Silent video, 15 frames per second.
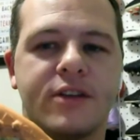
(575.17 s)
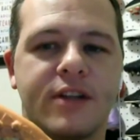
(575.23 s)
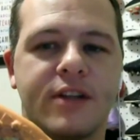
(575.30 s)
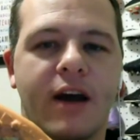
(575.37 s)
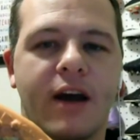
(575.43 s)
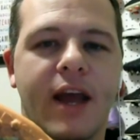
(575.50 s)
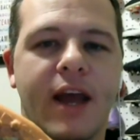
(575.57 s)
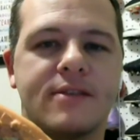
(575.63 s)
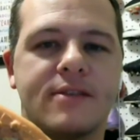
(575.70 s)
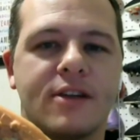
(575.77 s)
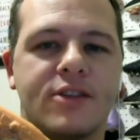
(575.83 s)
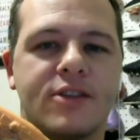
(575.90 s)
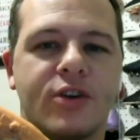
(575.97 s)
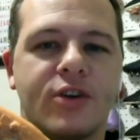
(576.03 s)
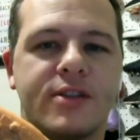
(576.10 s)
so it's not
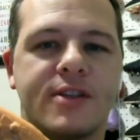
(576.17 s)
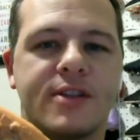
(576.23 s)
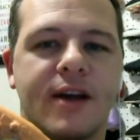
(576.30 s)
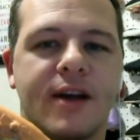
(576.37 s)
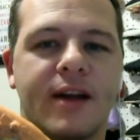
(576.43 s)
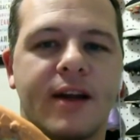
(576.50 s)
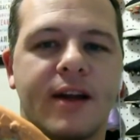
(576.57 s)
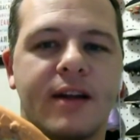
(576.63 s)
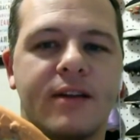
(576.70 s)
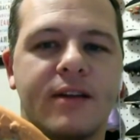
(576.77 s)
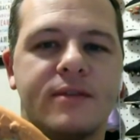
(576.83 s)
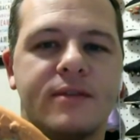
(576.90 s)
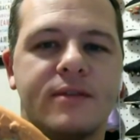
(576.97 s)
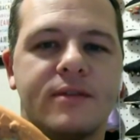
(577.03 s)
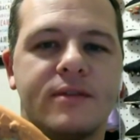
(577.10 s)
short-sighted.
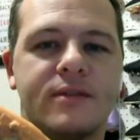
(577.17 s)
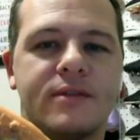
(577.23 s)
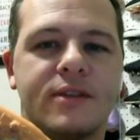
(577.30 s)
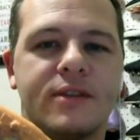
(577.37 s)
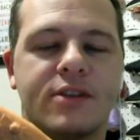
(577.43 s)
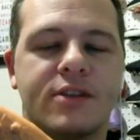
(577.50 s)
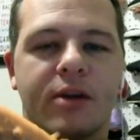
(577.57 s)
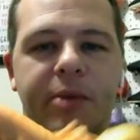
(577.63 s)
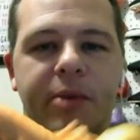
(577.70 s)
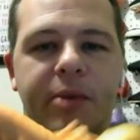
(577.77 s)
So it's